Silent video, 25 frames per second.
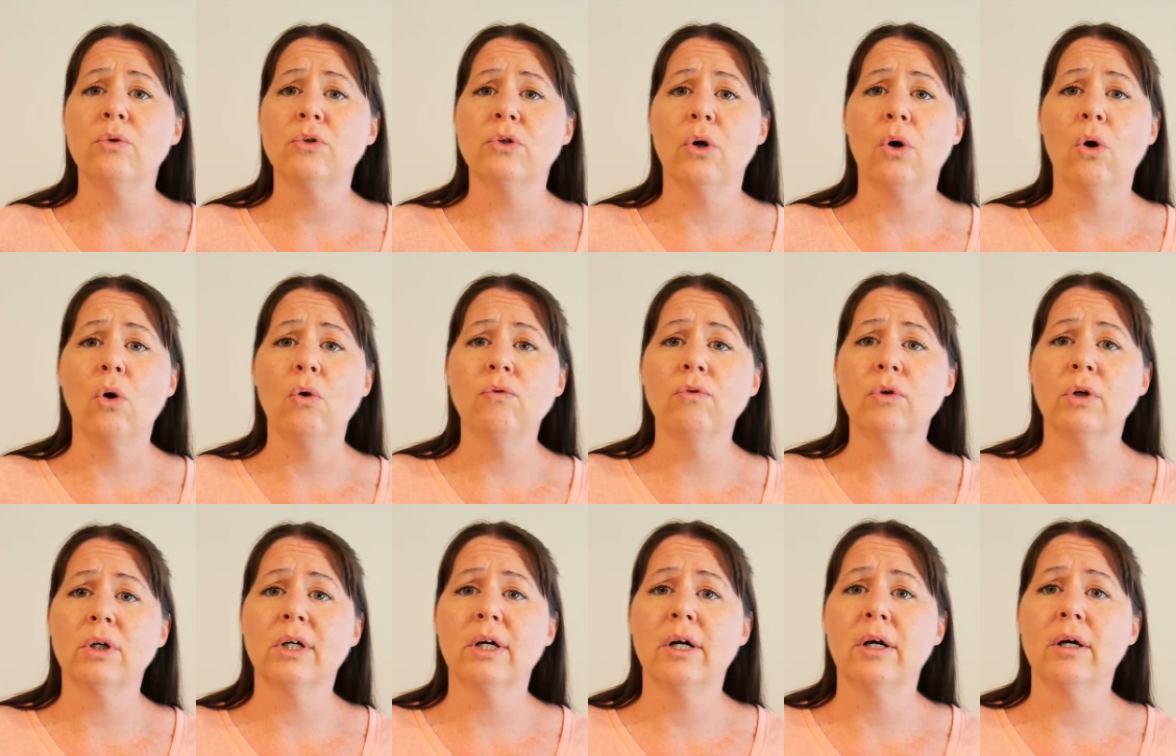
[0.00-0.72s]
to
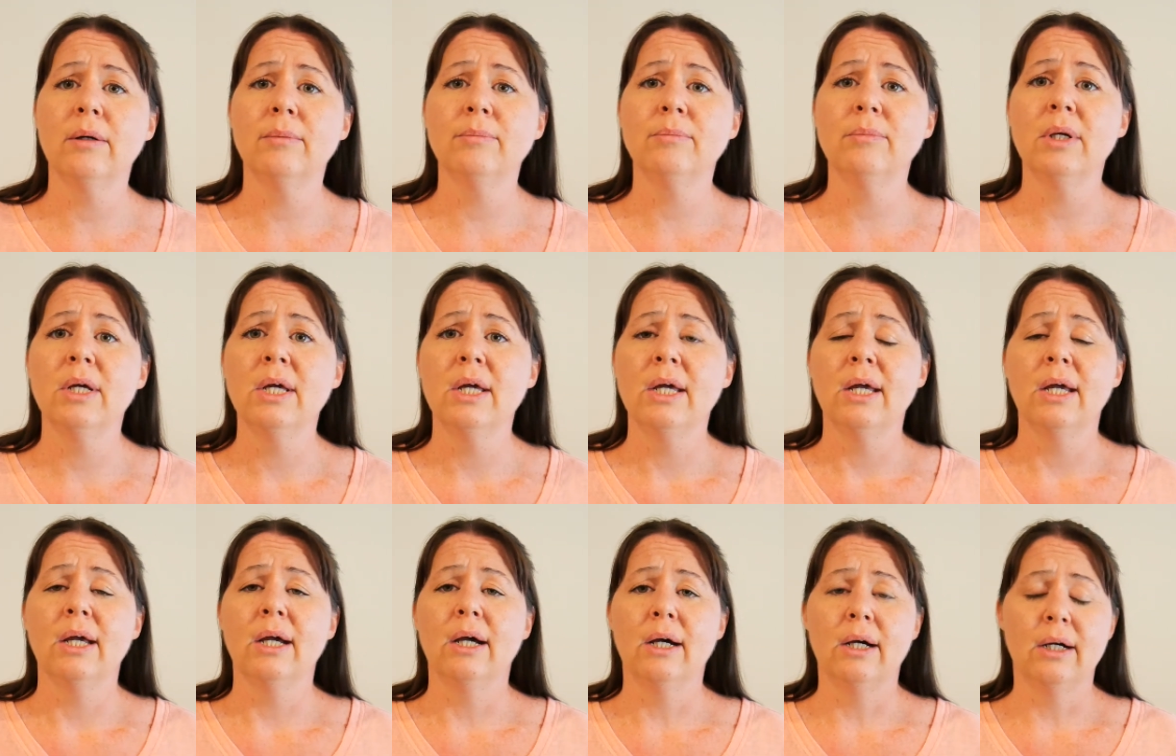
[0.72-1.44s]
overcome,
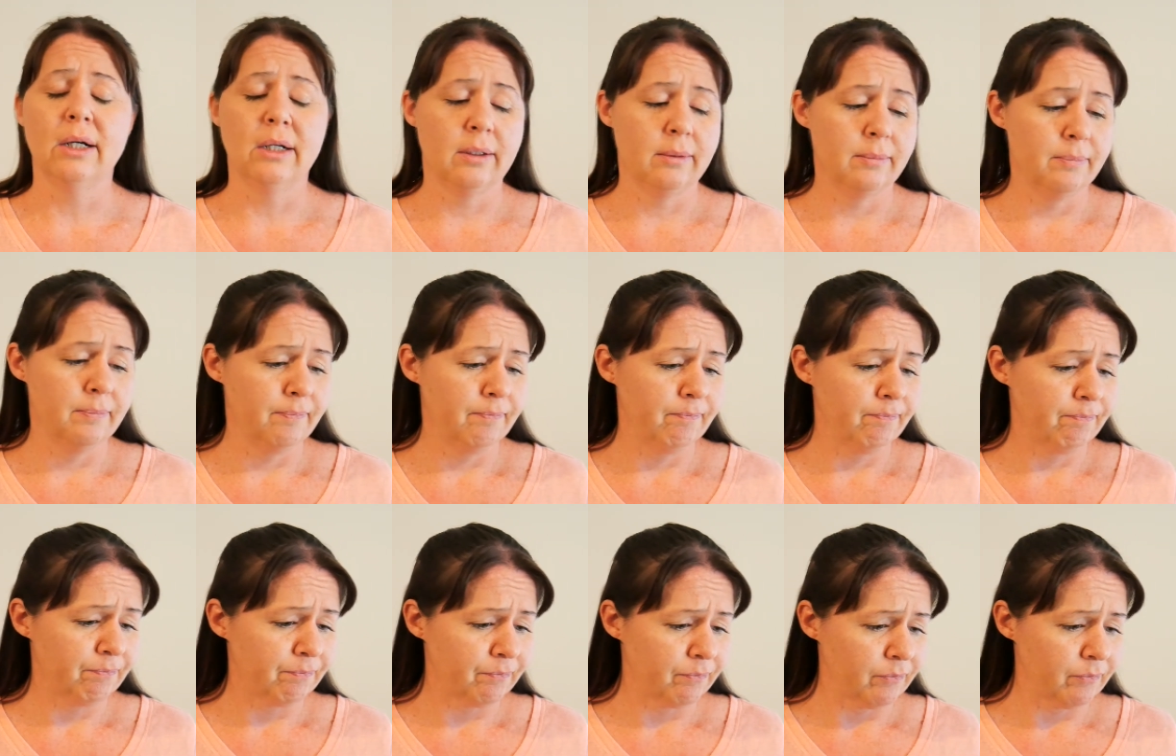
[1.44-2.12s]
um,